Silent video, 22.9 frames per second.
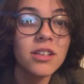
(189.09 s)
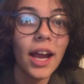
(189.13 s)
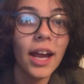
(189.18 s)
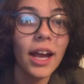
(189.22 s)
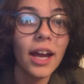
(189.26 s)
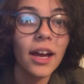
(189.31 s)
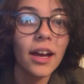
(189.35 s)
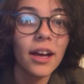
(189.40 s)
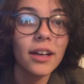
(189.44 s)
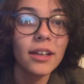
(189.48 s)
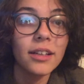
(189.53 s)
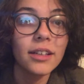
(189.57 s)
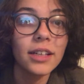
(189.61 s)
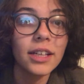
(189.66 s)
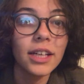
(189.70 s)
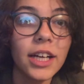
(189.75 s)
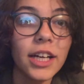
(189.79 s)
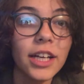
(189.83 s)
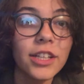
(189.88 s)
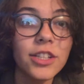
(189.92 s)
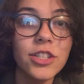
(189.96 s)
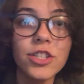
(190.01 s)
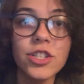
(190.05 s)
and
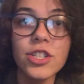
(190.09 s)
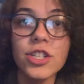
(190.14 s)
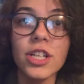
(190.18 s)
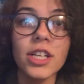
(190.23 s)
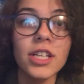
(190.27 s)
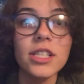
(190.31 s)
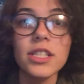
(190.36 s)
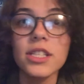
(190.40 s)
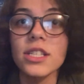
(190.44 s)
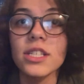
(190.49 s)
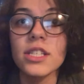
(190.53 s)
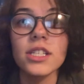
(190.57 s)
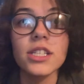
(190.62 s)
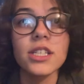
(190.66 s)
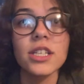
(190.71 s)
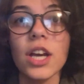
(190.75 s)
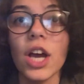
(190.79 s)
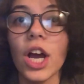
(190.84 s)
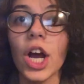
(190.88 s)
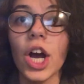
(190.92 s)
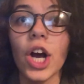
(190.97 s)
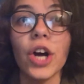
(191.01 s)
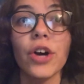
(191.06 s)
it's just
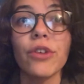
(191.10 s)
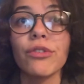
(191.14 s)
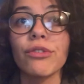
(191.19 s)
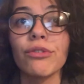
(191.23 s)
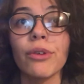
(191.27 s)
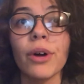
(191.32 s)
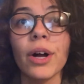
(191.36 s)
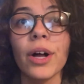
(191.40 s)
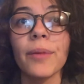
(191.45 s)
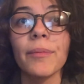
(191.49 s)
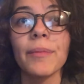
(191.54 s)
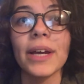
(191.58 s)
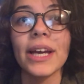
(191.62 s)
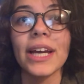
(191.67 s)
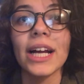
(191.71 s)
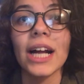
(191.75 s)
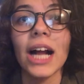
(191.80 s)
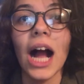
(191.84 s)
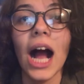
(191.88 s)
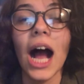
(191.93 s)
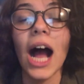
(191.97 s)
overwhelming.